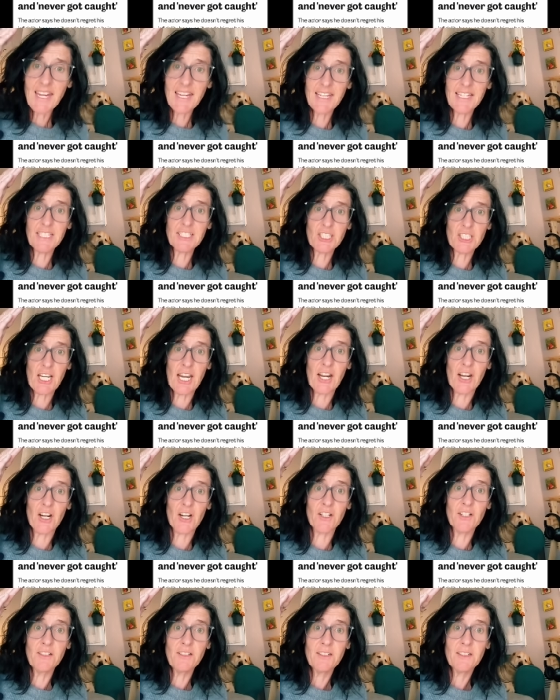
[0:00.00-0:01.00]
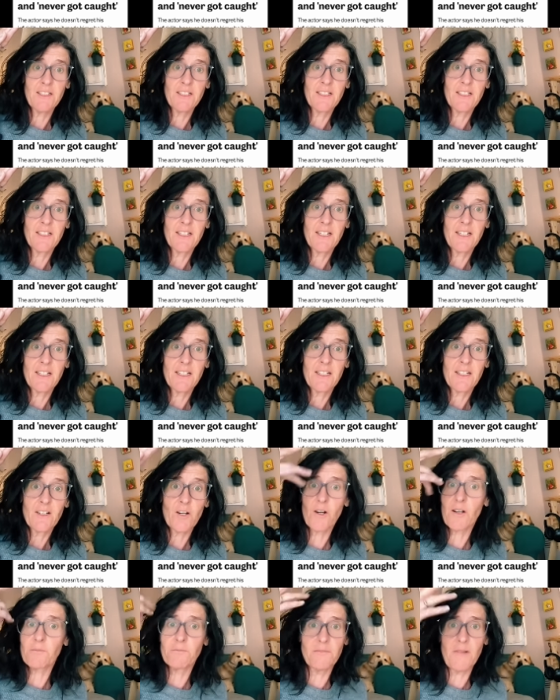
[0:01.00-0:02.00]
he shared,
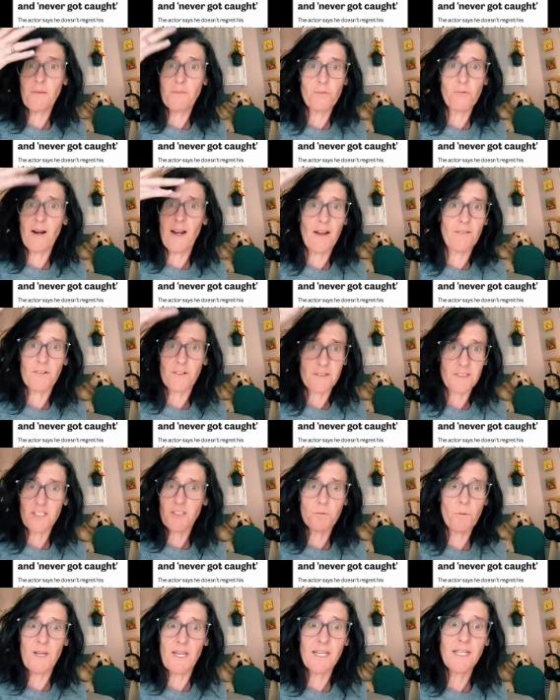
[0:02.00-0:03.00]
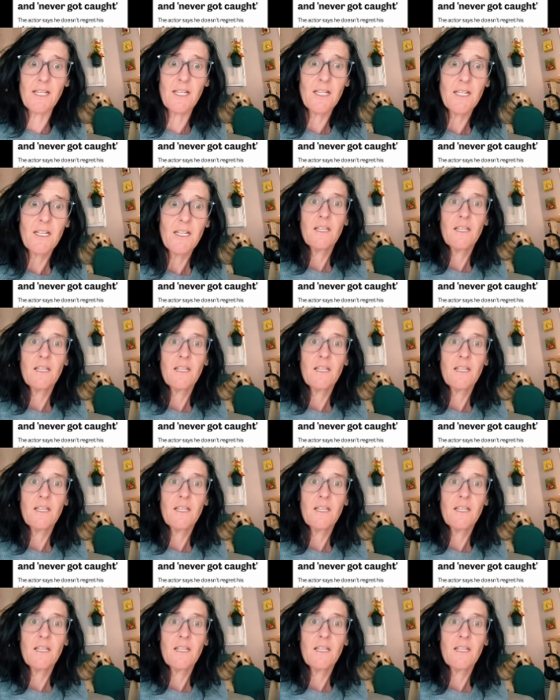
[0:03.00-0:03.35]
or maybe whatever, this week,